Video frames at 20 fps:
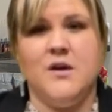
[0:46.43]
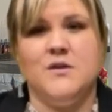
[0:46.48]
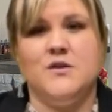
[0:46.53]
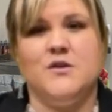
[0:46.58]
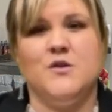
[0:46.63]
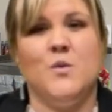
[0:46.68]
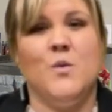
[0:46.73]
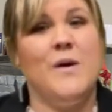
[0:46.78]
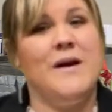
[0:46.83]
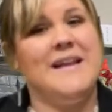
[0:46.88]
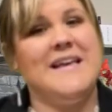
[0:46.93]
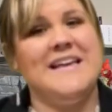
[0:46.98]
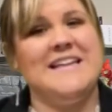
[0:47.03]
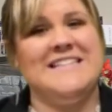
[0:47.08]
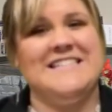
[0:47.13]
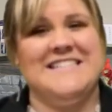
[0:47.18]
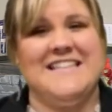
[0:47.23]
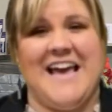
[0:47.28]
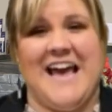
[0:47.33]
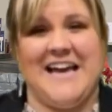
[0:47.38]
So what
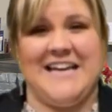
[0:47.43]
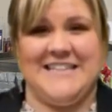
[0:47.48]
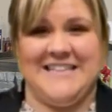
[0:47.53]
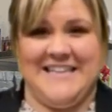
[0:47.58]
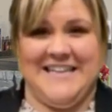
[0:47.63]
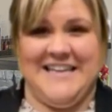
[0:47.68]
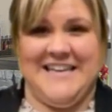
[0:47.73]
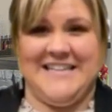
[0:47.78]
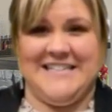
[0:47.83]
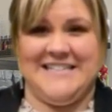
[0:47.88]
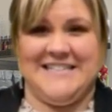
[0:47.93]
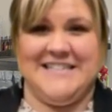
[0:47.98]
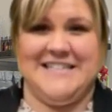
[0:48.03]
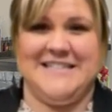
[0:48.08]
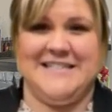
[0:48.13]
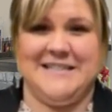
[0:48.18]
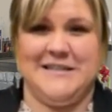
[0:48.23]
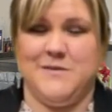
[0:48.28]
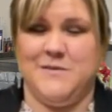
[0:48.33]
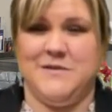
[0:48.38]
exactly is this
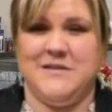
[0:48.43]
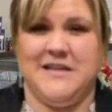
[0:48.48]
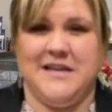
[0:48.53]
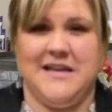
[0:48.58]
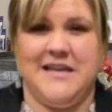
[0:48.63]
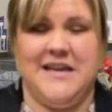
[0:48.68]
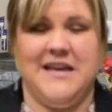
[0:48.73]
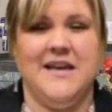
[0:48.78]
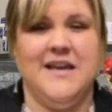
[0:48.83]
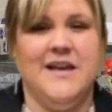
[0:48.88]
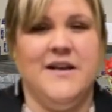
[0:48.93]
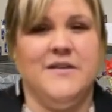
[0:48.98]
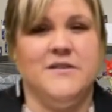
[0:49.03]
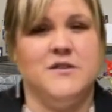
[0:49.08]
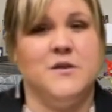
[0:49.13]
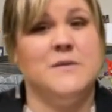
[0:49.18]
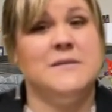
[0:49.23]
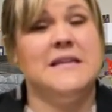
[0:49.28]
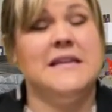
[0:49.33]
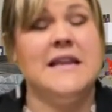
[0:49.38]
sleep study?
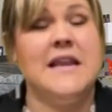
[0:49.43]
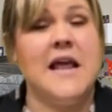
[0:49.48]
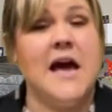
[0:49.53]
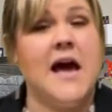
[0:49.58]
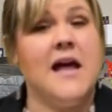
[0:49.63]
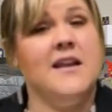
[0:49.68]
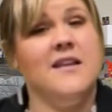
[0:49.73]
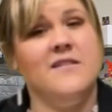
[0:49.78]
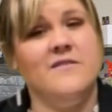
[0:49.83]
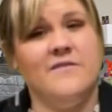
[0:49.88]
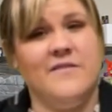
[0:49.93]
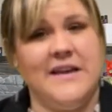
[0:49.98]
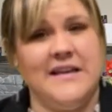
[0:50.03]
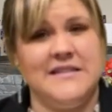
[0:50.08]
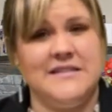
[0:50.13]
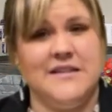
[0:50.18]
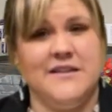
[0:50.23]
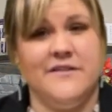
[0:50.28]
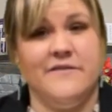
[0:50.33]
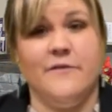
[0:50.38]
So it's a
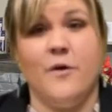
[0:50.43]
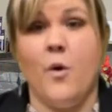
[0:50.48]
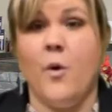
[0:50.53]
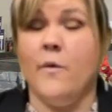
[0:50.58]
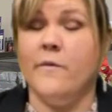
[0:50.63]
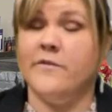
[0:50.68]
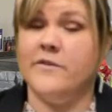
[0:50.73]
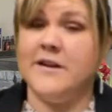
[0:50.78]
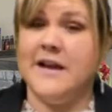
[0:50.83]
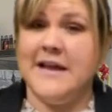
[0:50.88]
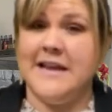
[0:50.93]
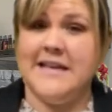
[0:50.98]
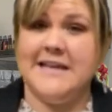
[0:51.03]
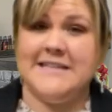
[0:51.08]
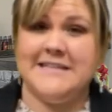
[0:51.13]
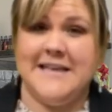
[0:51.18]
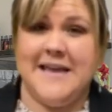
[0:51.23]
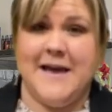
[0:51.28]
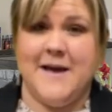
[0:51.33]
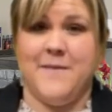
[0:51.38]
non-invasive overnight
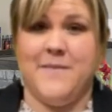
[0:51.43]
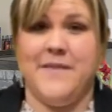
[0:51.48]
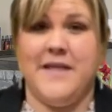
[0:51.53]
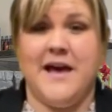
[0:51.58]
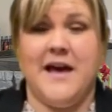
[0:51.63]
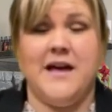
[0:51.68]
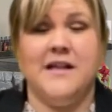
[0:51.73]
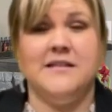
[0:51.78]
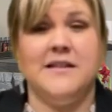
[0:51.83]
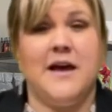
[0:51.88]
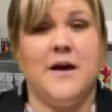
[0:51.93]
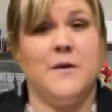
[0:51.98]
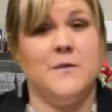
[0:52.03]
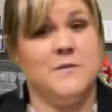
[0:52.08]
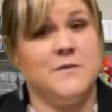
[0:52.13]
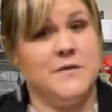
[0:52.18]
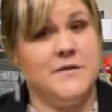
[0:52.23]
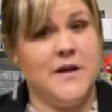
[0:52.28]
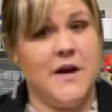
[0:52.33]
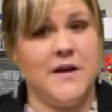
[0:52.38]
exam that
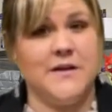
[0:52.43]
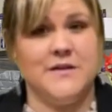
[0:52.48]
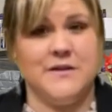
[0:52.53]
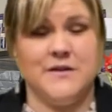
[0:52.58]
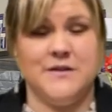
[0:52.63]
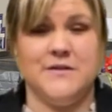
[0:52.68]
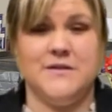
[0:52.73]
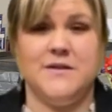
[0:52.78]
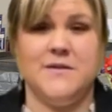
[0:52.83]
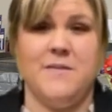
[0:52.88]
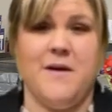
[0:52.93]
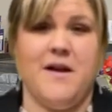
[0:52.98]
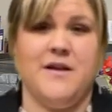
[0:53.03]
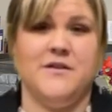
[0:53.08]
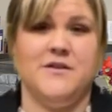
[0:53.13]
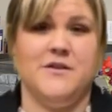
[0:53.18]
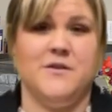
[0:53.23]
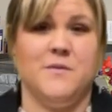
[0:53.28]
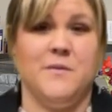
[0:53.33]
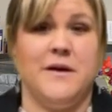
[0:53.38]
allows the doctors to
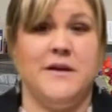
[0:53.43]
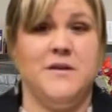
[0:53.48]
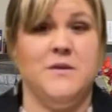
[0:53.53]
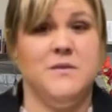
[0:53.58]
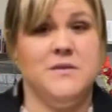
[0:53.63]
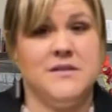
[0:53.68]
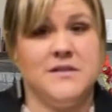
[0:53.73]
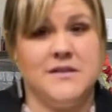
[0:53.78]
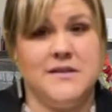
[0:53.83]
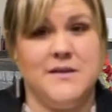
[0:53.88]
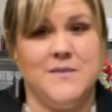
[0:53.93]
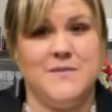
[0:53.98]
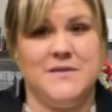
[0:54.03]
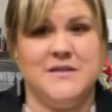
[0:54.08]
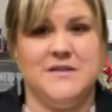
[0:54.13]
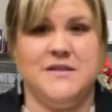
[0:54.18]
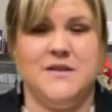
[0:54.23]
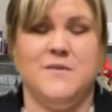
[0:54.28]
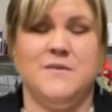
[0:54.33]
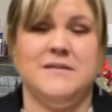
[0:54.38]
monitor while you sleep to
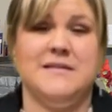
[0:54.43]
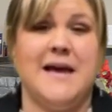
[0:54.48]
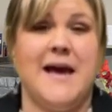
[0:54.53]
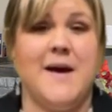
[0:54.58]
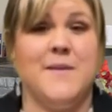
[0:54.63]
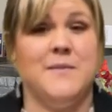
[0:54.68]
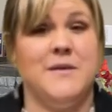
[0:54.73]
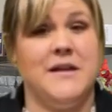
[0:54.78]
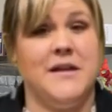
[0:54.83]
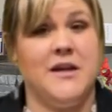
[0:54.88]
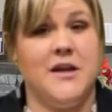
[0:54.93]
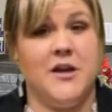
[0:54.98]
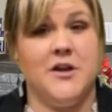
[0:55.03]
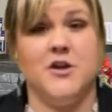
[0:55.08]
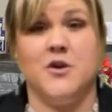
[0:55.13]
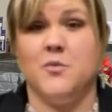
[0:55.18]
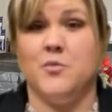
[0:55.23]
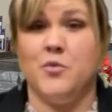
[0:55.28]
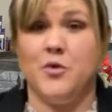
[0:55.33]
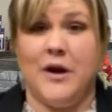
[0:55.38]
see what's happening in
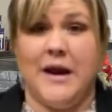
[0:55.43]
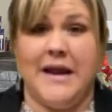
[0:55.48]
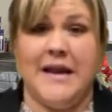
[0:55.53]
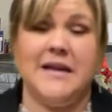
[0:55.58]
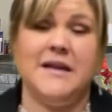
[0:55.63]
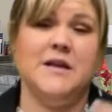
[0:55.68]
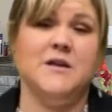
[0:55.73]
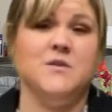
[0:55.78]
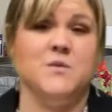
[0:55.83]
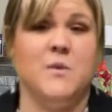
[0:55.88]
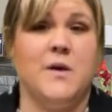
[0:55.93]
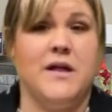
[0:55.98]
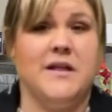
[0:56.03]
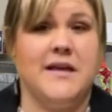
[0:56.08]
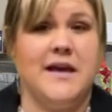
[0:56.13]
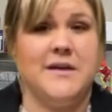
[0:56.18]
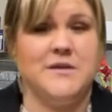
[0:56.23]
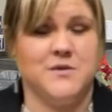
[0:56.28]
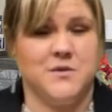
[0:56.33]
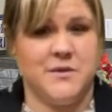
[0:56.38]
your brain as well
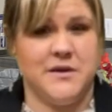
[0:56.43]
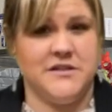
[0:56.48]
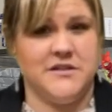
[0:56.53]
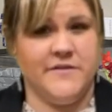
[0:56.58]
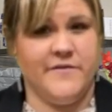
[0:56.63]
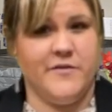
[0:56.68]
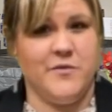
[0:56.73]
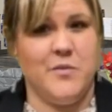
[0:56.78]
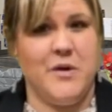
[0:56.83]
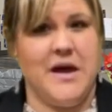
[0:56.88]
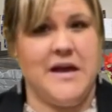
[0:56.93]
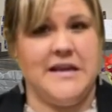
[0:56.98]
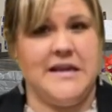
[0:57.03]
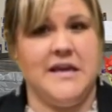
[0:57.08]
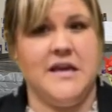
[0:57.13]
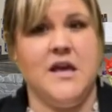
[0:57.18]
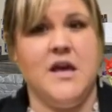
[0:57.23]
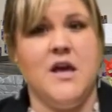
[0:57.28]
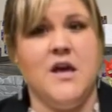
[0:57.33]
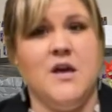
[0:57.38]
as the rest of your
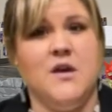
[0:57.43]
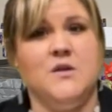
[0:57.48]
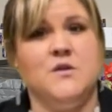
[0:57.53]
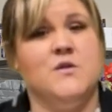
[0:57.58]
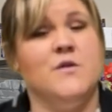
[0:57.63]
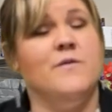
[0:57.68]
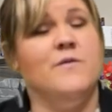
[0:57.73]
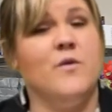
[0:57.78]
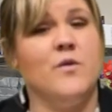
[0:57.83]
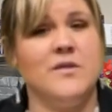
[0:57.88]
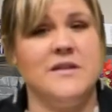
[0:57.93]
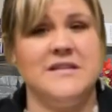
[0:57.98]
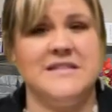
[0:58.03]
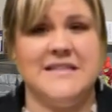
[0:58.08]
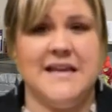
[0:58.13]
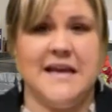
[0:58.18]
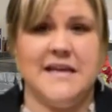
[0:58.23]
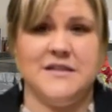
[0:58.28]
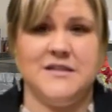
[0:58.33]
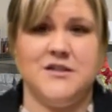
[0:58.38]
body. So for this
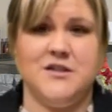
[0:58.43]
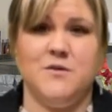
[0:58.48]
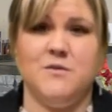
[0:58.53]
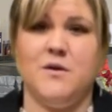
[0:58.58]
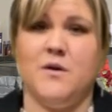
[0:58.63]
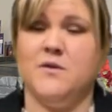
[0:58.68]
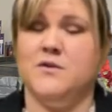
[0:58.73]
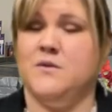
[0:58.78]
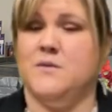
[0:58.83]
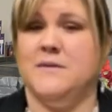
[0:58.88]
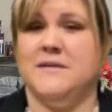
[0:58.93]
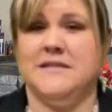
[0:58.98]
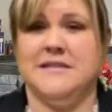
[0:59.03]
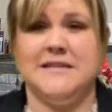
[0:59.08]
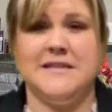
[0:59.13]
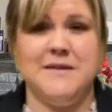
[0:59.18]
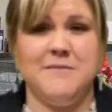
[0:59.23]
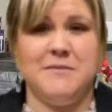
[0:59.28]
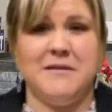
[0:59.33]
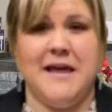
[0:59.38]
test, you go to a
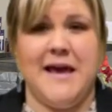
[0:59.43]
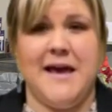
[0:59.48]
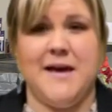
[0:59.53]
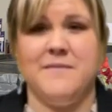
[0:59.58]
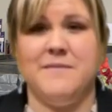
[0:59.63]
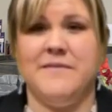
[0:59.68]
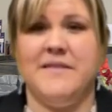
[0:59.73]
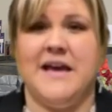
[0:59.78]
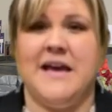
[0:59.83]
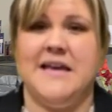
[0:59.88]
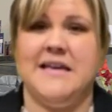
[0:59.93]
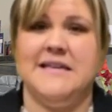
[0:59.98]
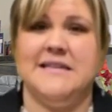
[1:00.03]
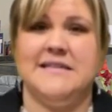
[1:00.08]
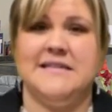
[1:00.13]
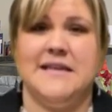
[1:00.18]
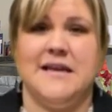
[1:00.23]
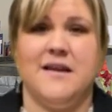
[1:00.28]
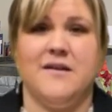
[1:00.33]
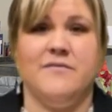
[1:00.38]
sleep lab that is
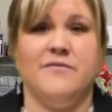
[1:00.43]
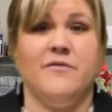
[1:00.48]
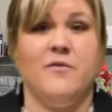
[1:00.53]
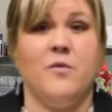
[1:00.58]
set up